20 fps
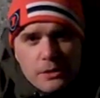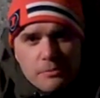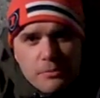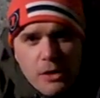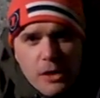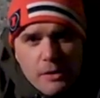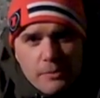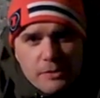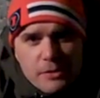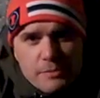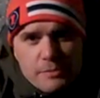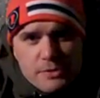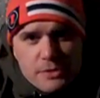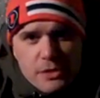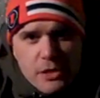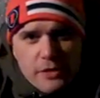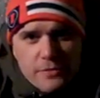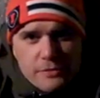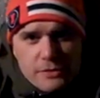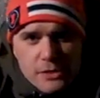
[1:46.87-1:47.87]
the bomber
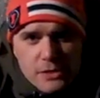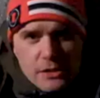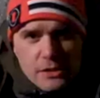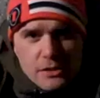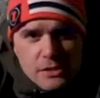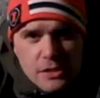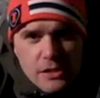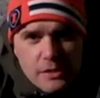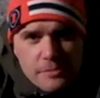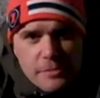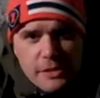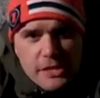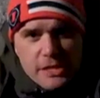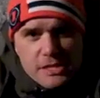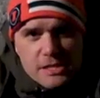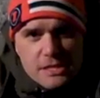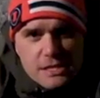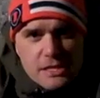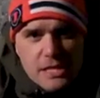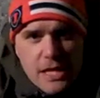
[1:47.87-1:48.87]
himself is going to try to make
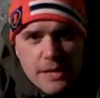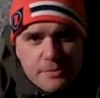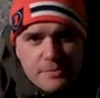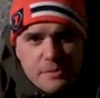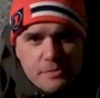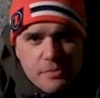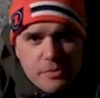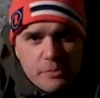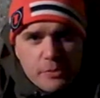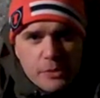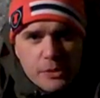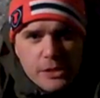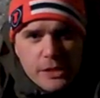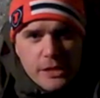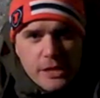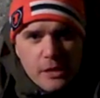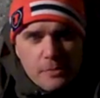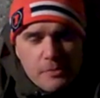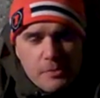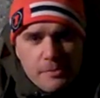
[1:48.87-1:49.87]
his attempt and people are going
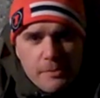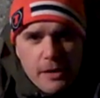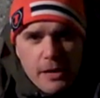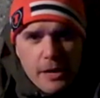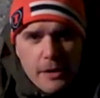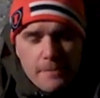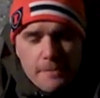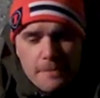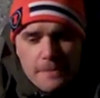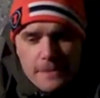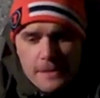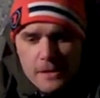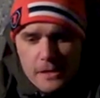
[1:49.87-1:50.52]
to help him out.